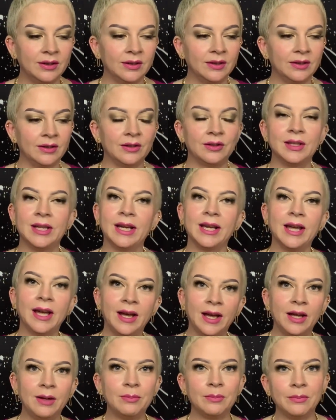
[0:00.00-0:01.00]
They're like,
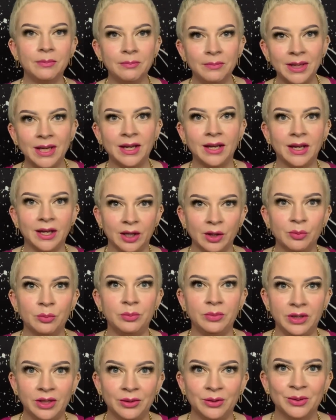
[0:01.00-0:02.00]
help me help
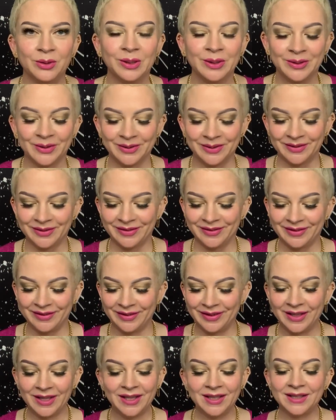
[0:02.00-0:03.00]
you.
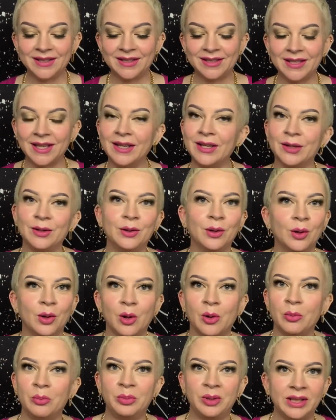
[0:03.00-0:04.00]
Set a
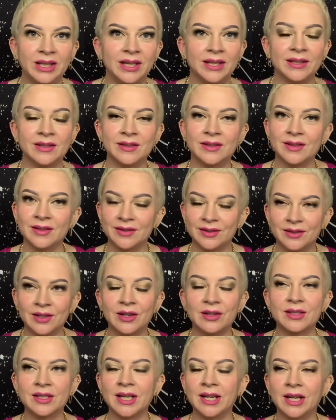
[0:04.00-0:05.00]
goal, please.
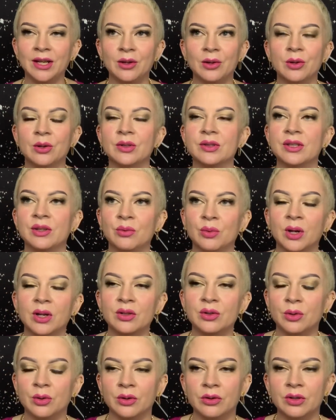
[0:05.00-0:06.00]
Start setting goals and work
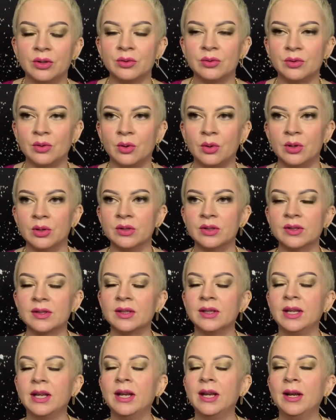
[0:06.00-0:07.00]
toward those goals.
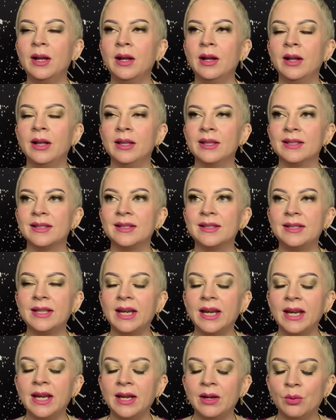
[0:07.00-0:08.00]

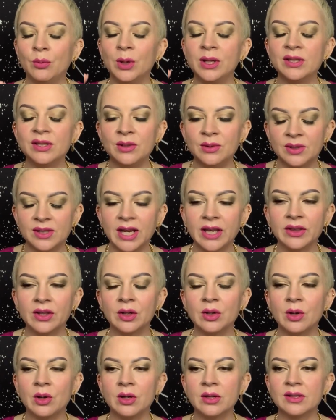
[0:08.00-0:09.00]
Once you set the
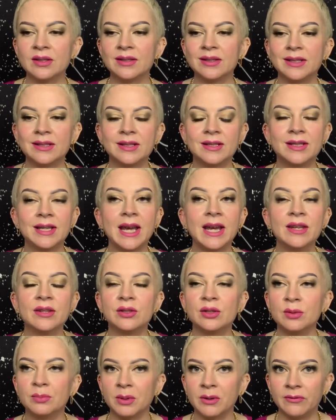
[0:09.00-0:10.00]
goal, stay
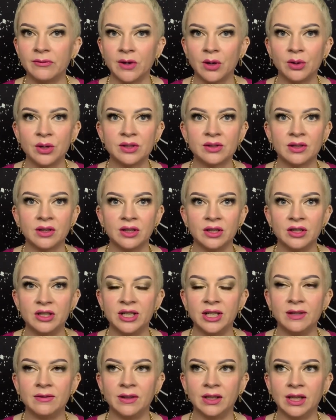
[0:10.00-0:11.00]
super focused on
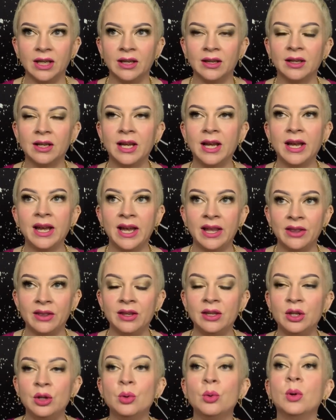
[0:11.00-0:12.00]
achieving it, and
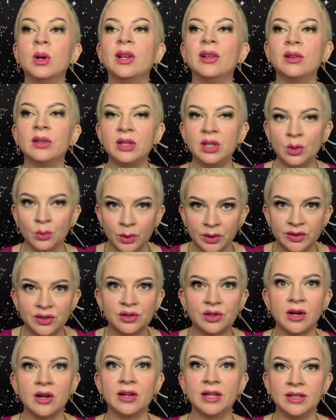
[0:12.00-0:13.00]
you will
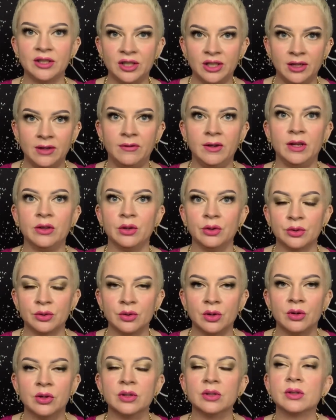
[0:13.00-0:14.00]
start achieving those
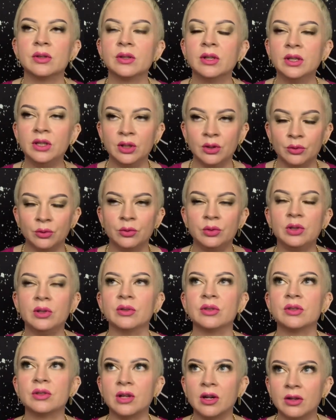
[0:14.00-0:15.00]
goals. You'll
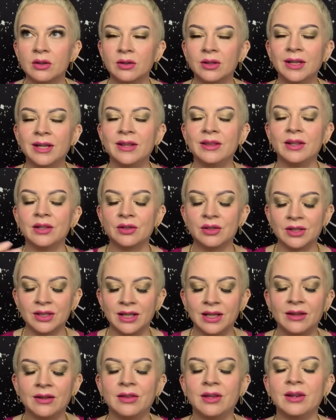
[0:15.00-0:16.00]
start. They're
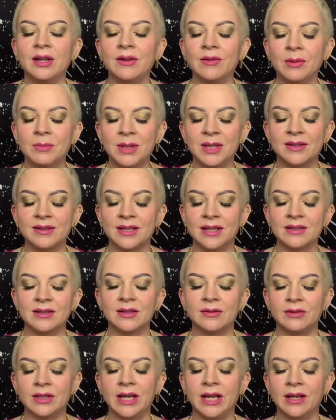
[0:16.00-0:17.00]
giving me the sense
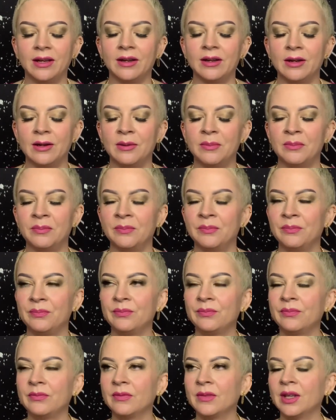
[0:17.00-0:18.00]
of like,
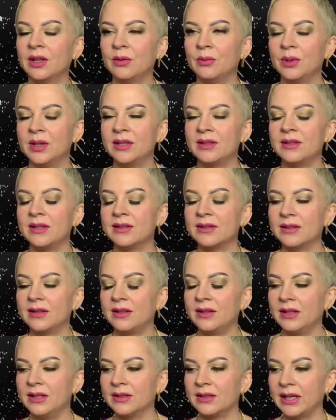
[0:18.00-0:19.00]
what is
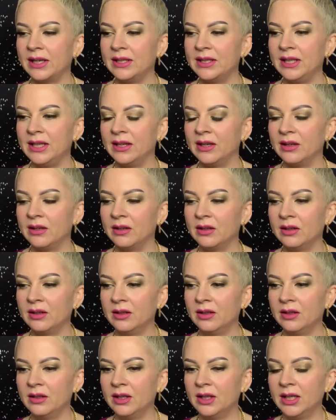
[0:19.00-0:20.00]
this idea?
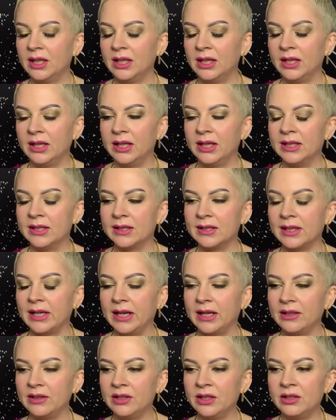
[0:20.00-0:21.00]
It's
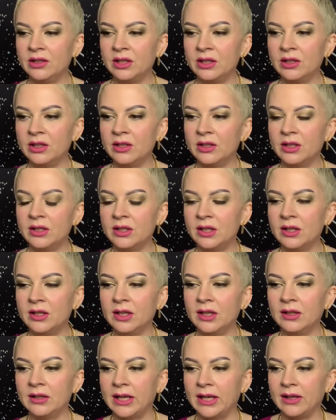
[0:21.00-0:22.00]
like ching ching ching ching ching
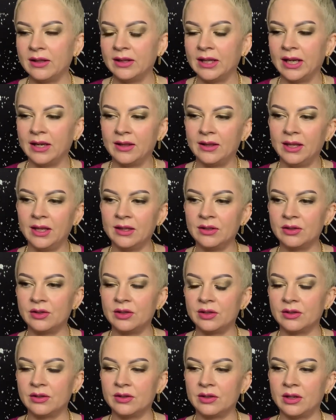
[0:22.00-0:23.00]
ching. Like things
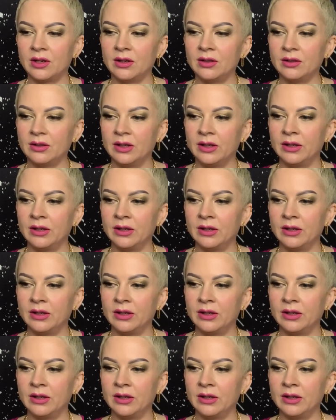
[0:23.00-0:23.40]
just start.